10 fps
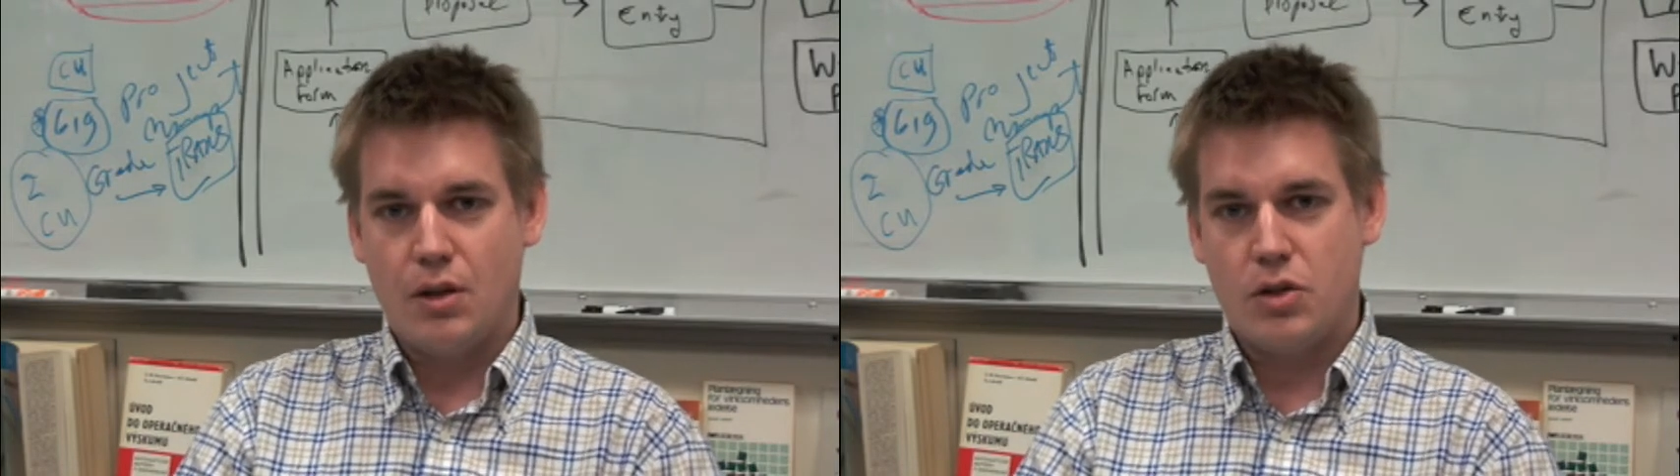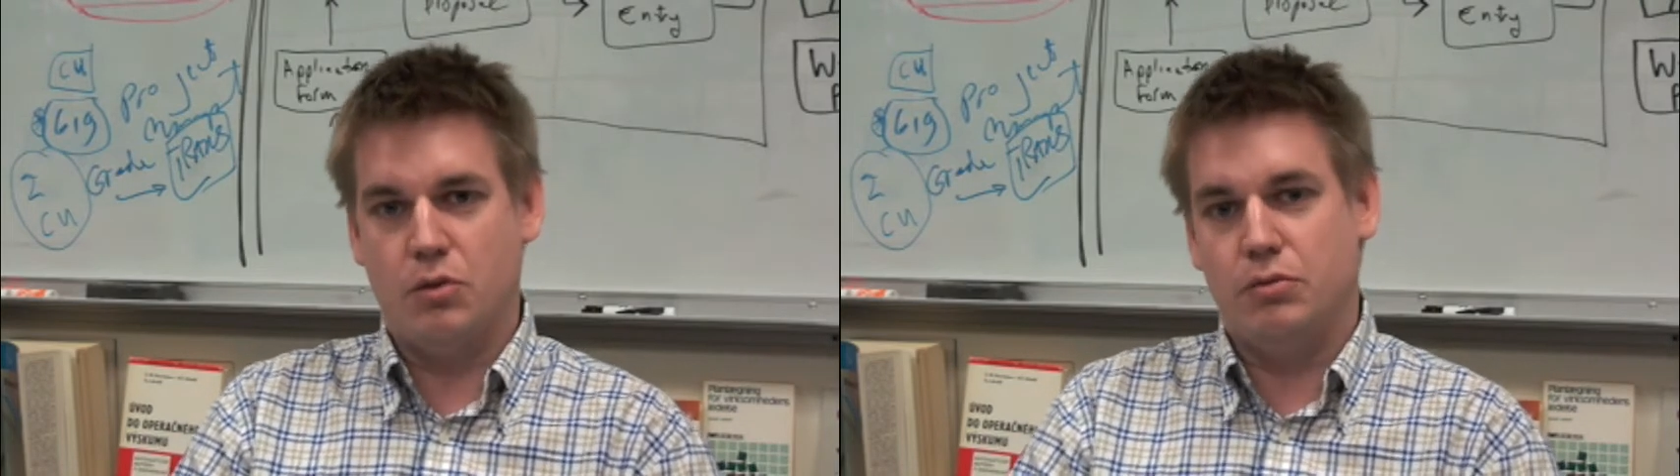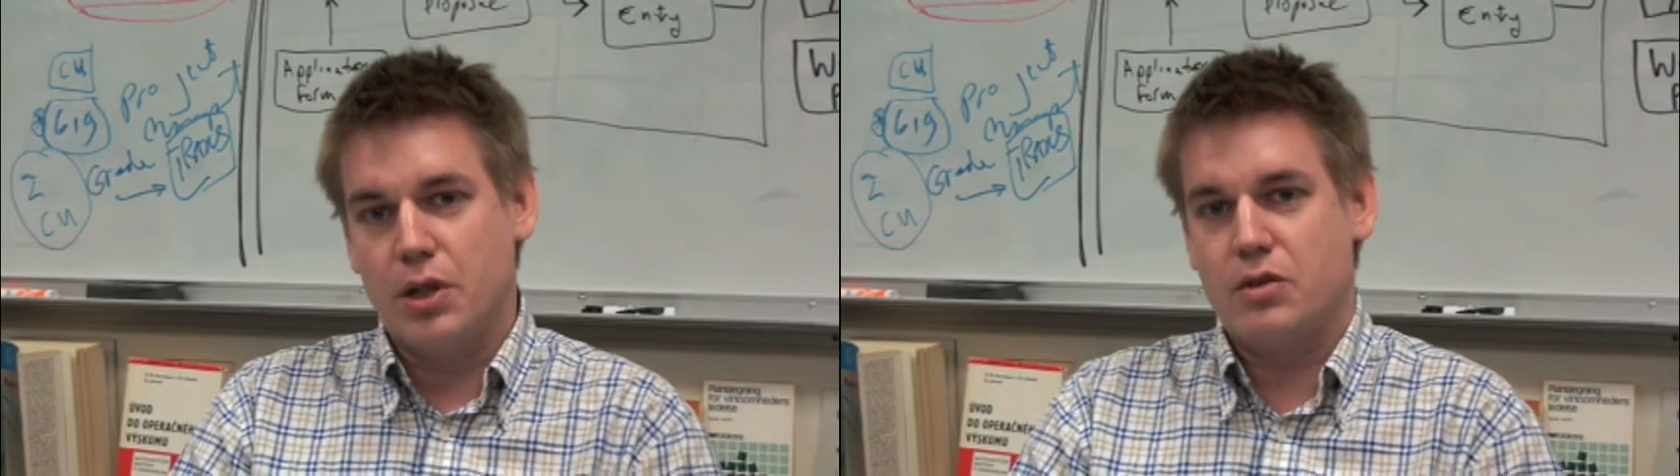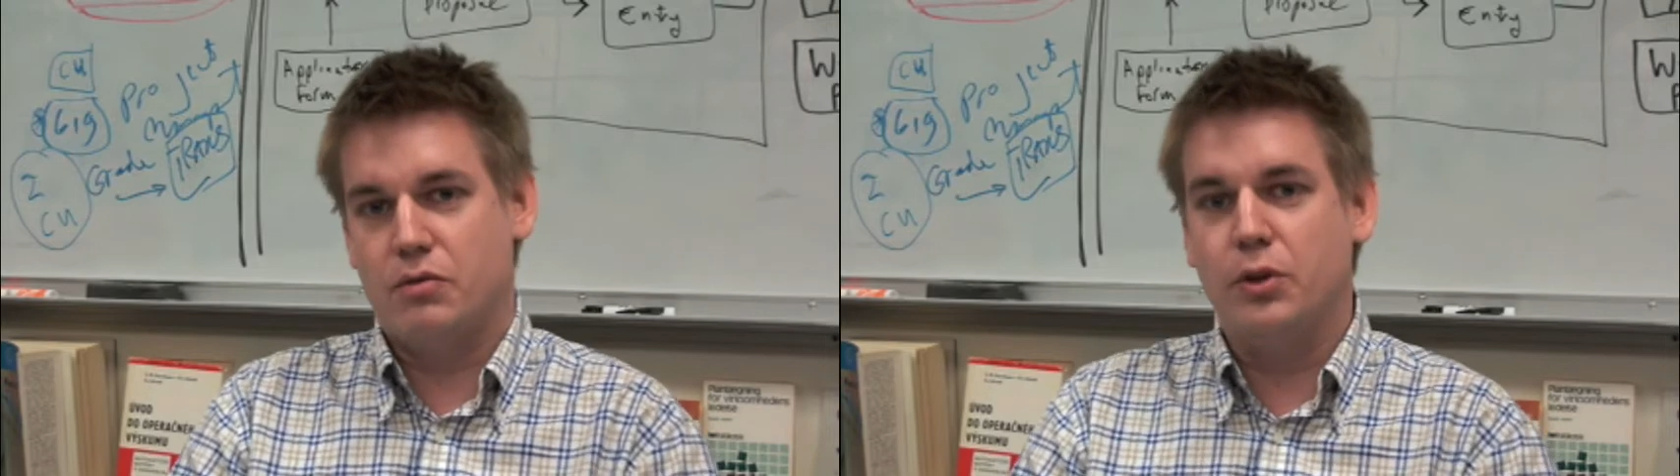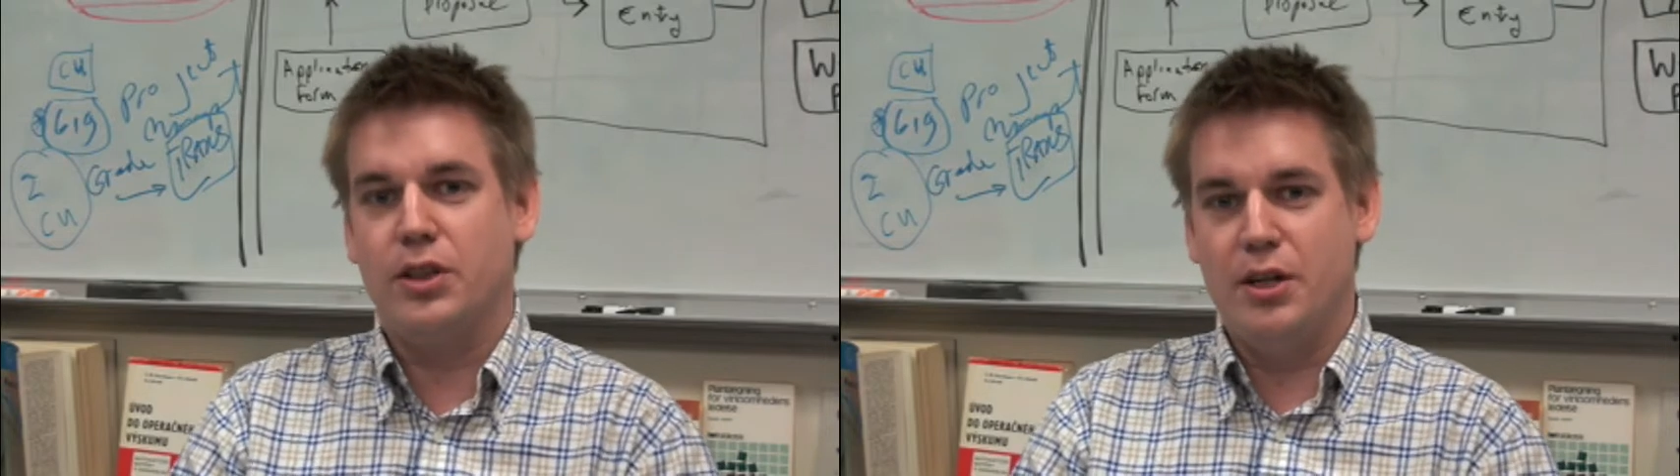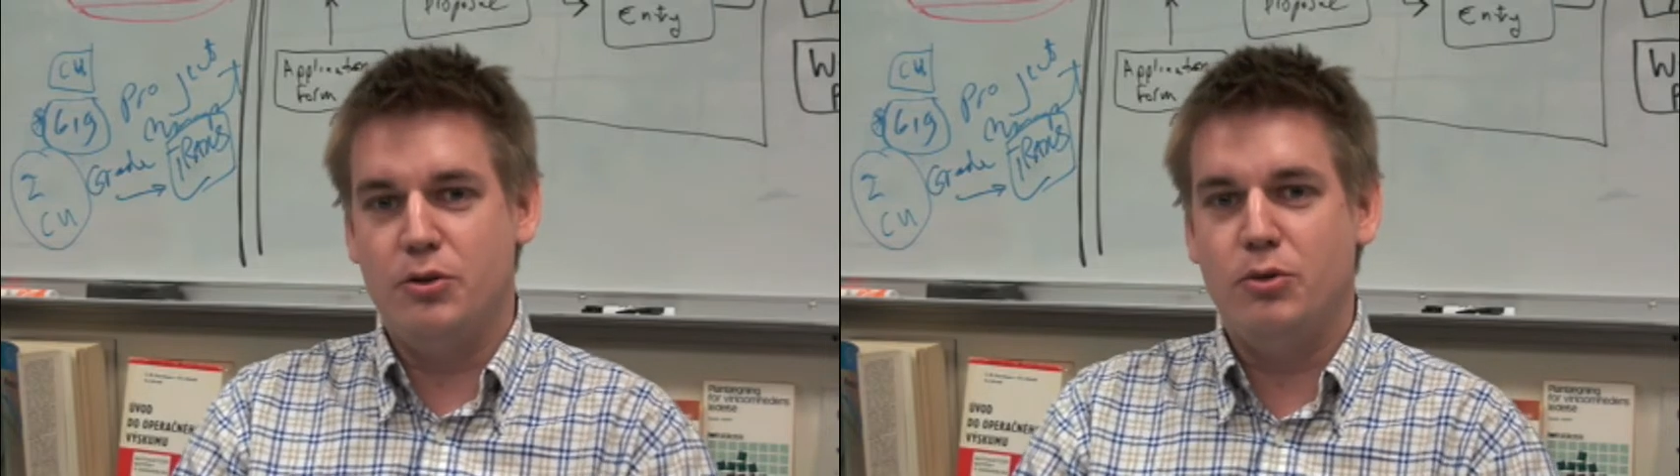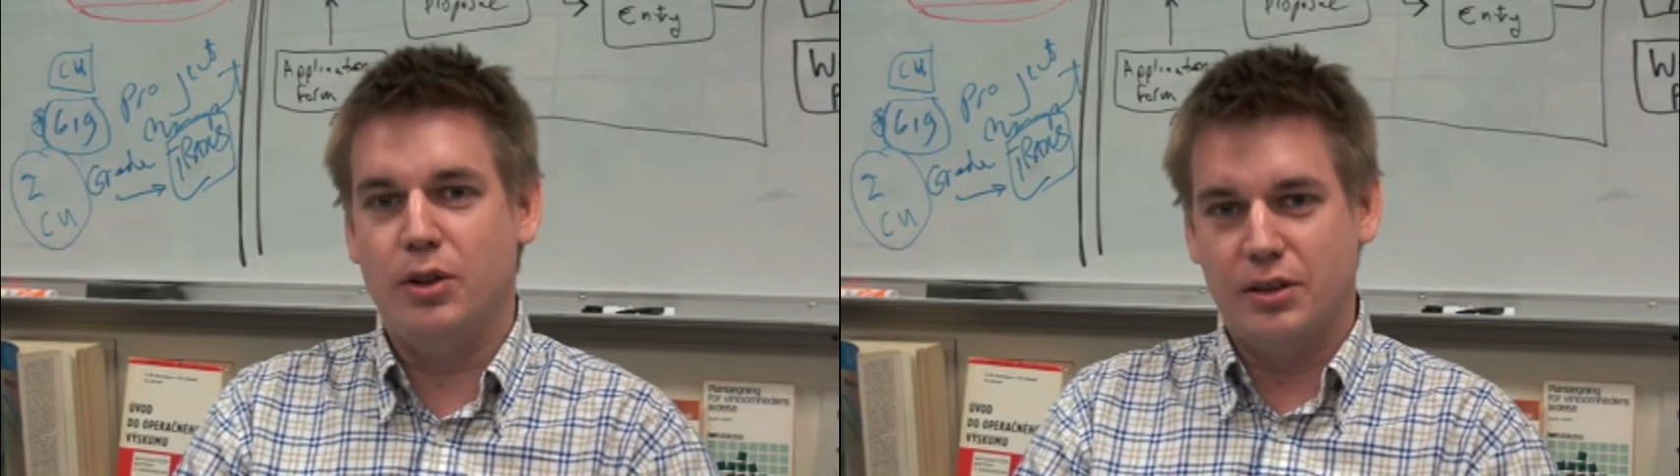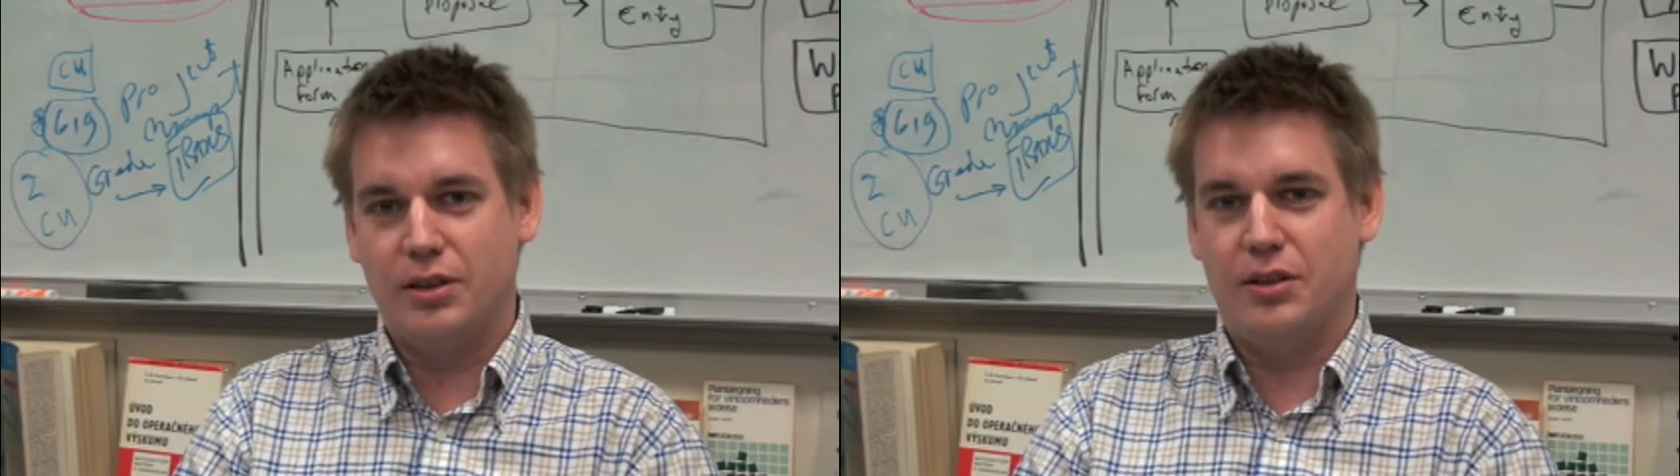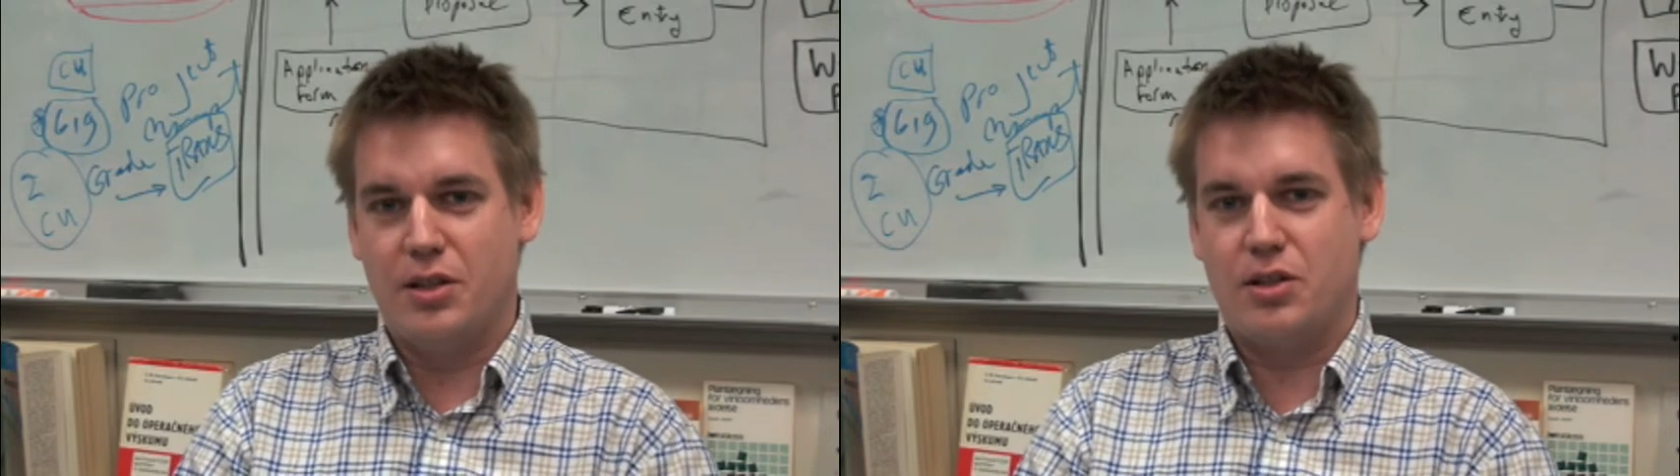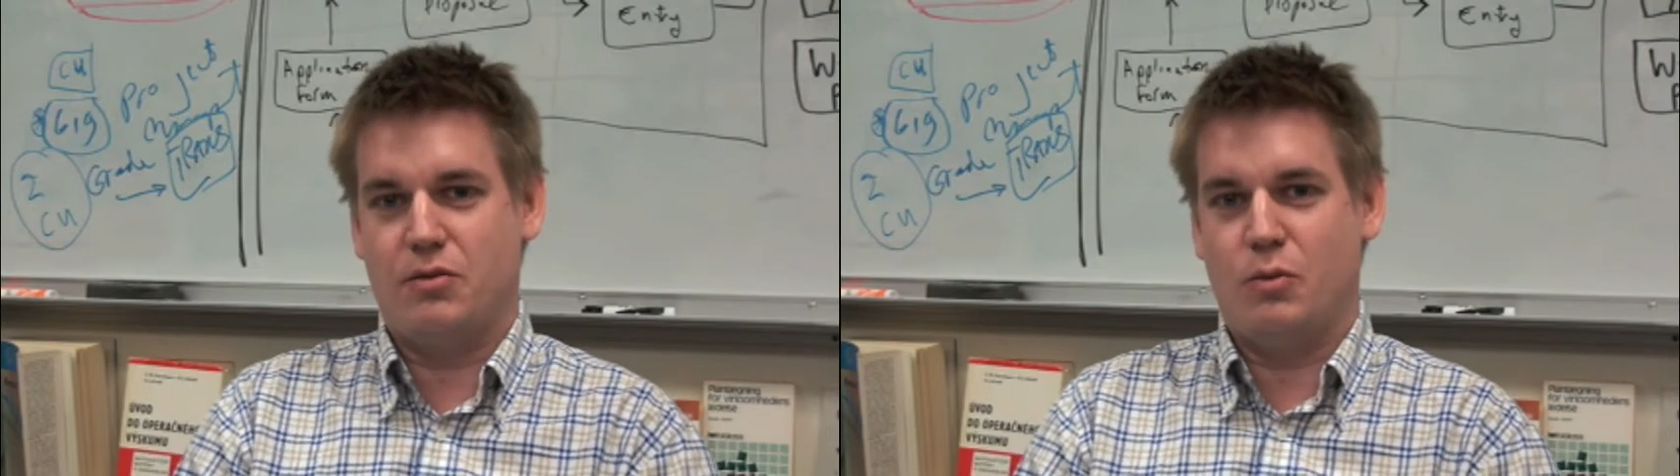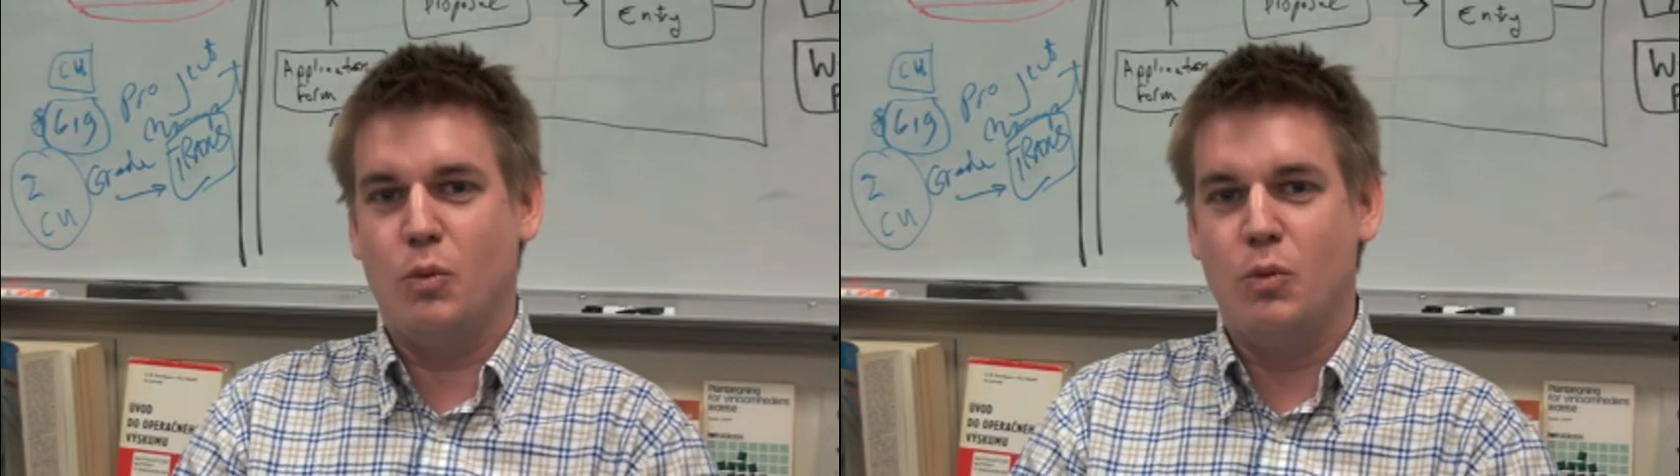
So that's what I do, and that's